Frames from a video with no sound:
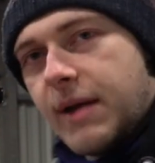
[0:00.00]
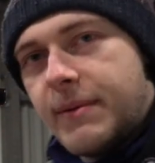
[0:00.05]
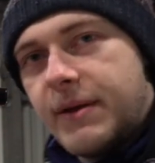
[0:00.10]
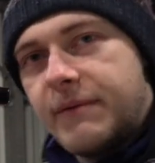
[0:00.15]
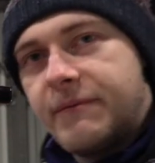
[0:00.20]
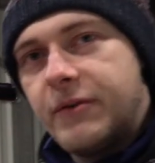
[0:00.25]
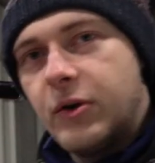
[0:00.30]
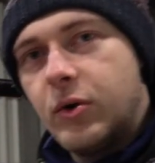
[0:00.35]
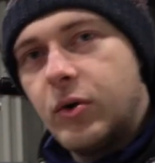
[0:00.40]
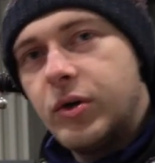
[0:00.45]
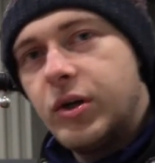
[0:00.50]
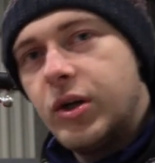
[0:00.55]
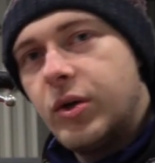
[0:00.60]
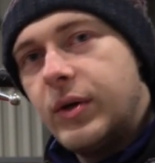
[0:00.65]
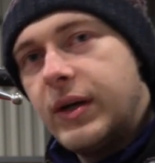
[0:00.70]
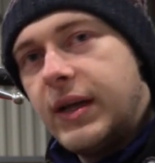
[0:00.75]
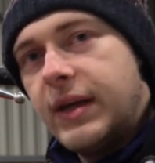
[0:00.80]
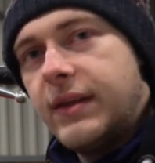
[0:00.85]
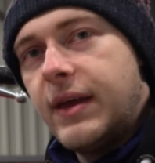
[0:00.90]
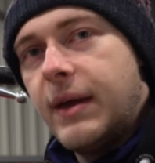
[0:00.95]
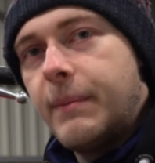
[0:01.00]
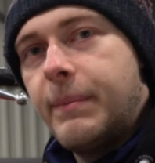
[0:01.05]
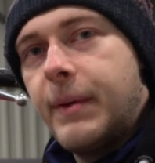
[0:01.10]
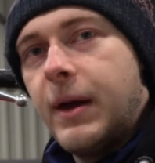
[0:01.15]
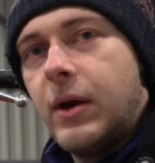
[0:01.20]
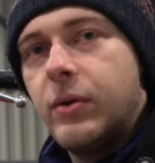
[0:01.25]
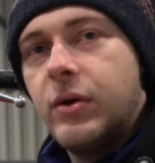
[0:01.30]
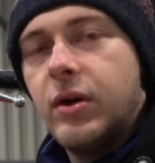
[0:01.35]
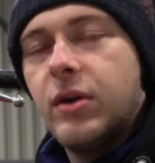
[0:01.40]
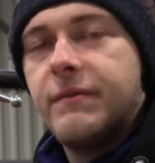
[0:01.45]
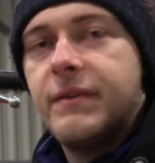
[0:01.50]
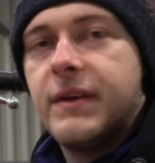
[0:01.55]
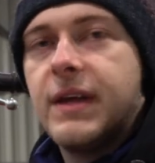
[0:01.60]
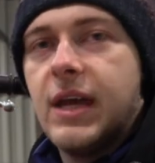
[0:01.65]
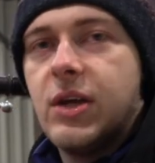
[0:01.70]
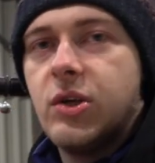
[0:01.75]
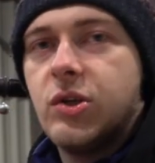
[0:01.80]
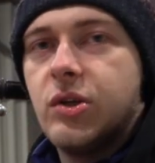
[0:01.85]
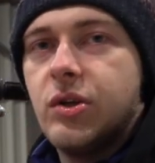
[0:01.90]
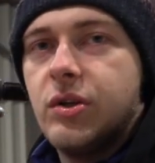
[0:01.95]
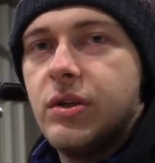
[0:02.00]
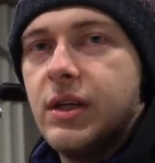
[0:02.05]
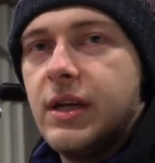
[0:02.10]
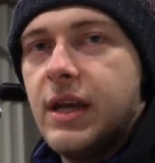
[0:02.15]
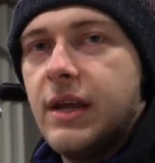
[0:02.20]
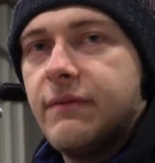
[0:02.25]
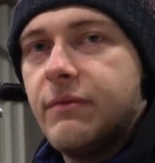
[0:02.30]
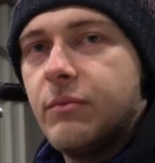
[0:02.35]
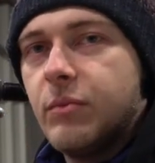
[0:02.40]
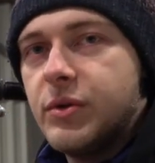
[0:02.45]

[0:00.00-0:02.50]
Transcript: if you're new, and hit that bell notification underneath,